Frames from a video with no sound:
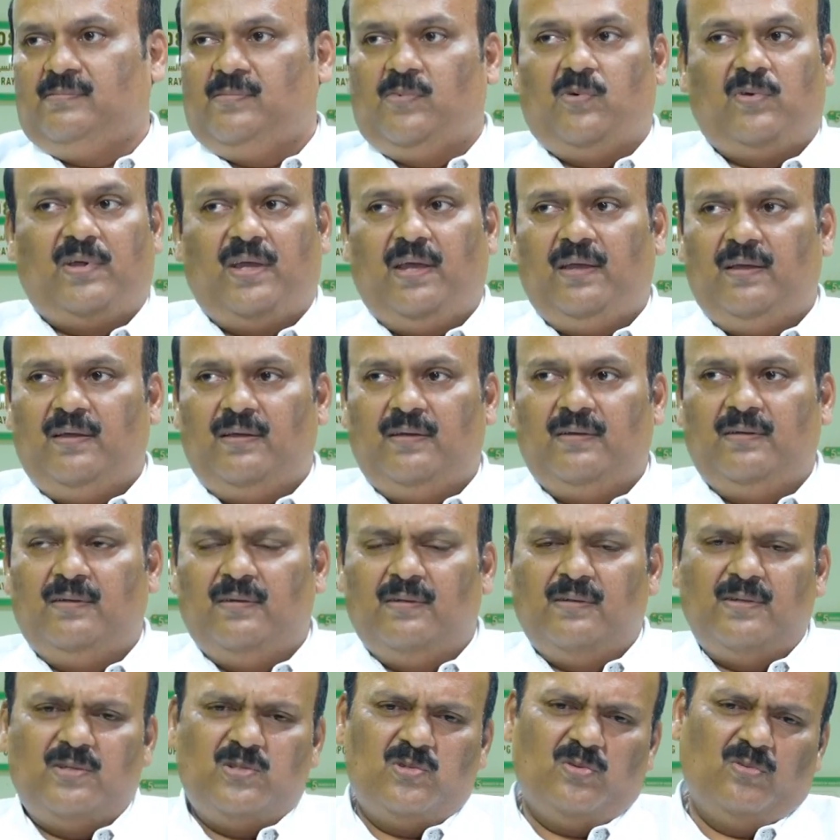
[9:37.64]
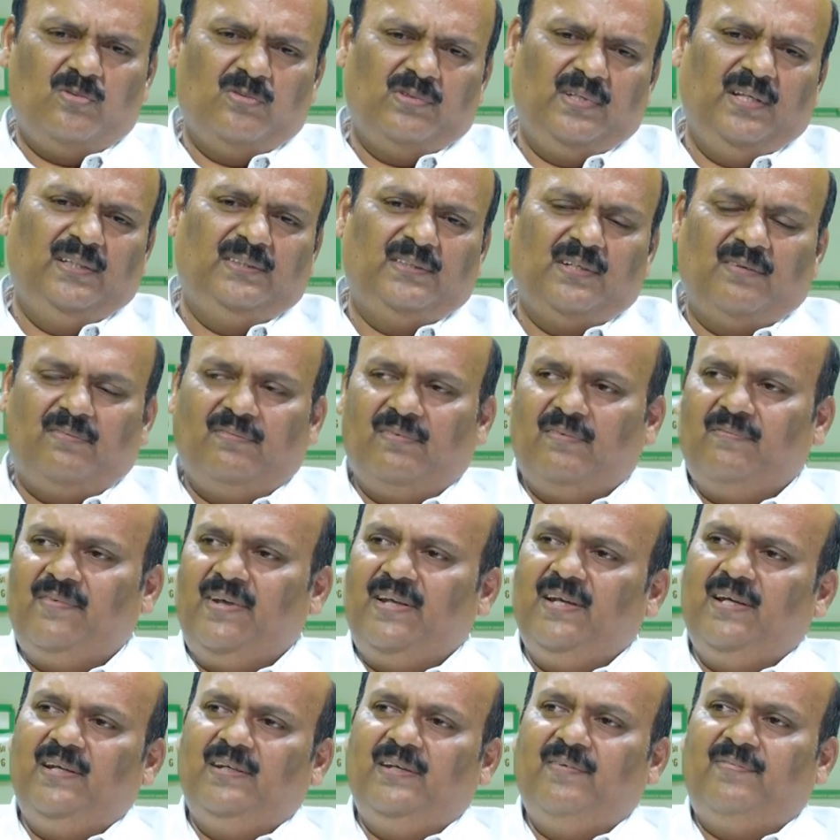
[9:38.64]
Okay. So these are
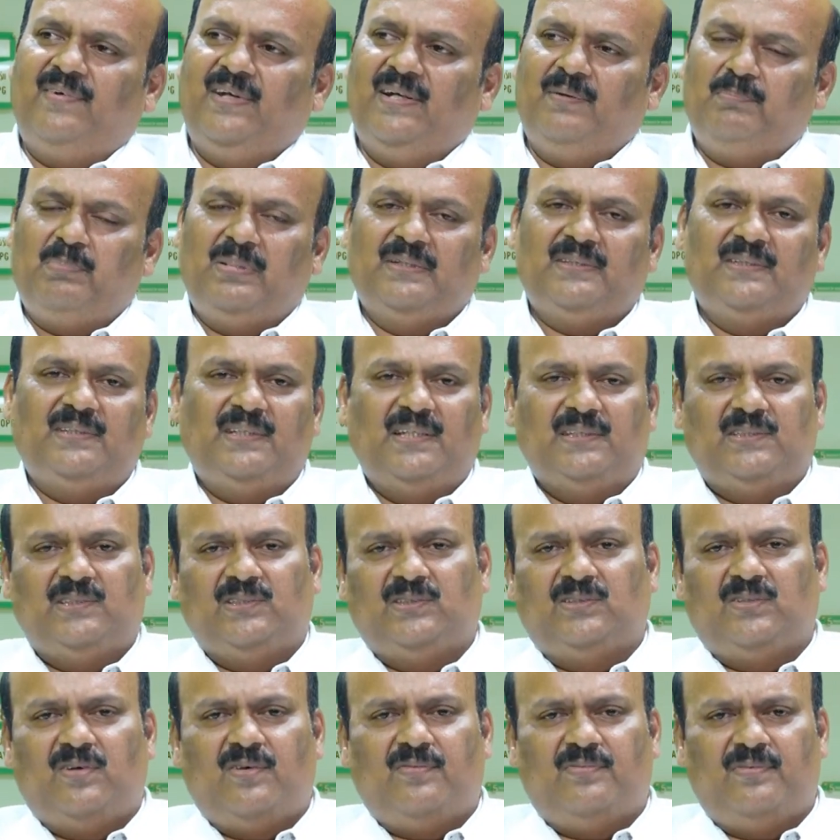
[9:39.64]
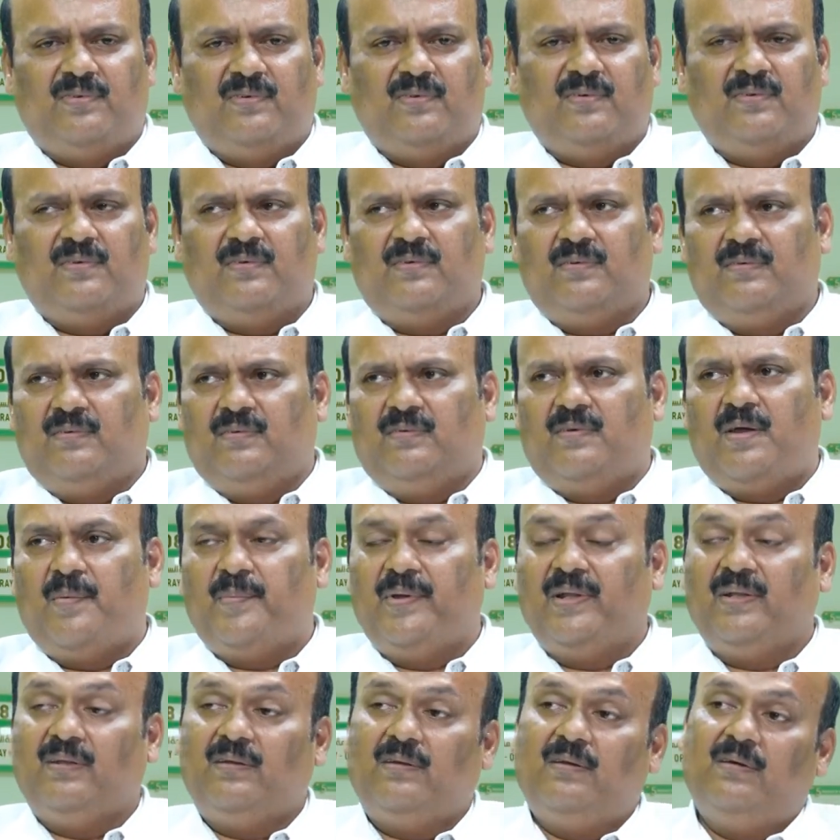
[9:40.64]
very different presentations of
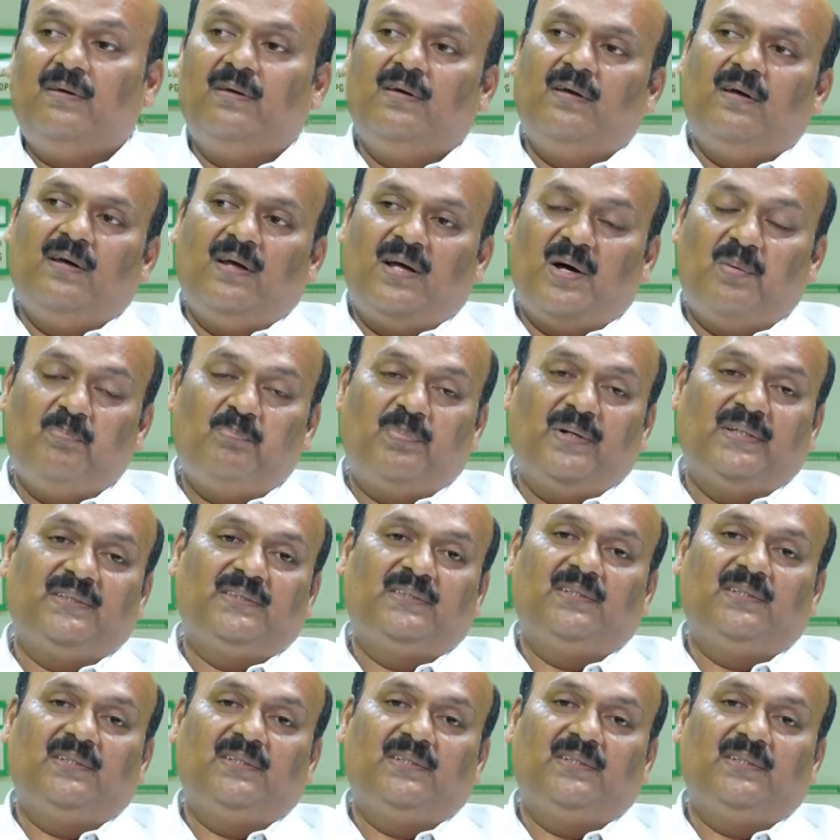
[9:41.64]
compressed